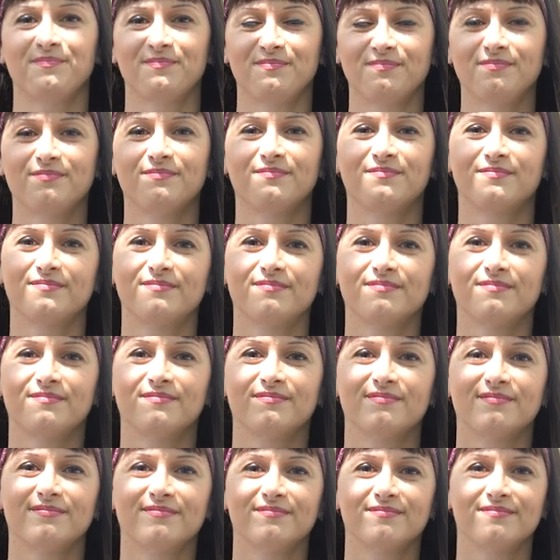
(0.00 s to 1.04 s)
And
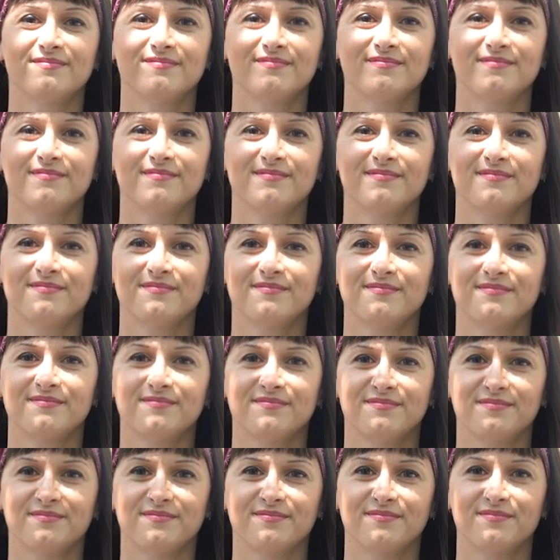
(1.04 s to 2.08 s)
what got you started in
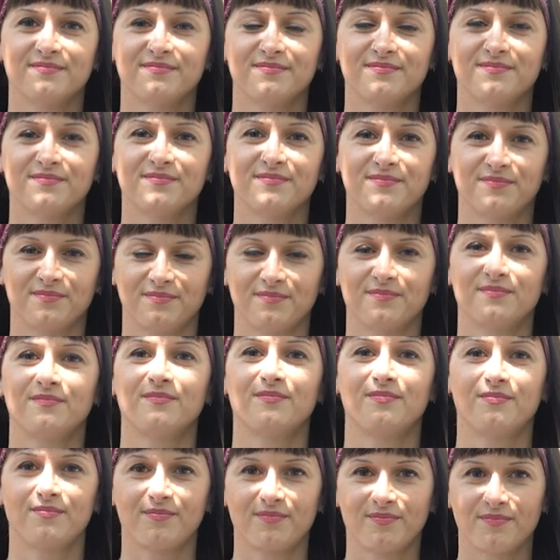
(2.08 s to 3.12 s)
video and
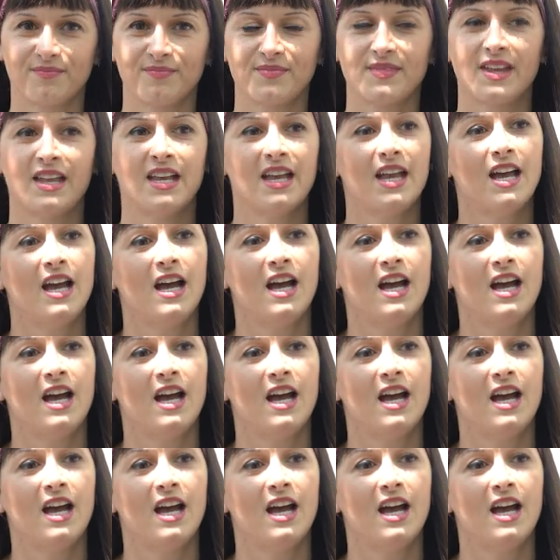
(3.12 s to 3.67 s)
visual effects?